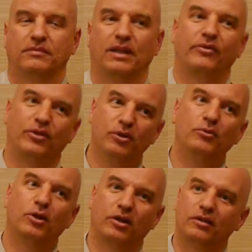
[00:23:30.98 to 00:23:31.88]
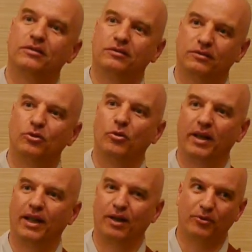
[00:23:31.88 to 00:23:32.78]
If you were
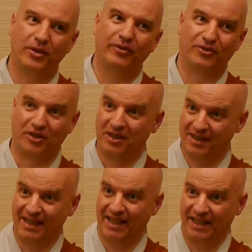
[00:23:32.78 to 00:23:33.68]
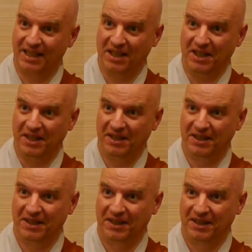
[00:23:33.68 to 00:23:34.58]
Huineng, would you have trusted that guy?
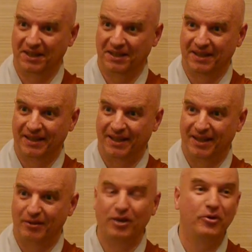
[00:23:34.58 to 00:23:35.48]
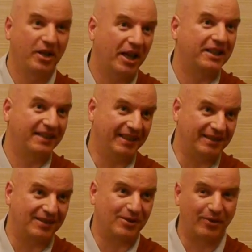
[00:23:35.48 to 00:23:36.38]
Well, Huineng
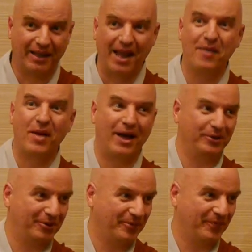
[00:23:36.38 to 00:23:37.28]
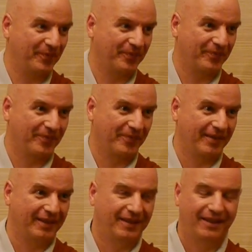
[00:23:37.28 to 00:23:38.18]
did. So he came out,
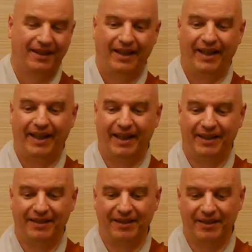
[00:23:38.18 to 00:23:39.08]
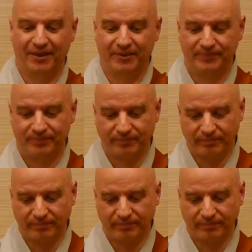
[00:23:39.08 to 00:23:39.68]
and um,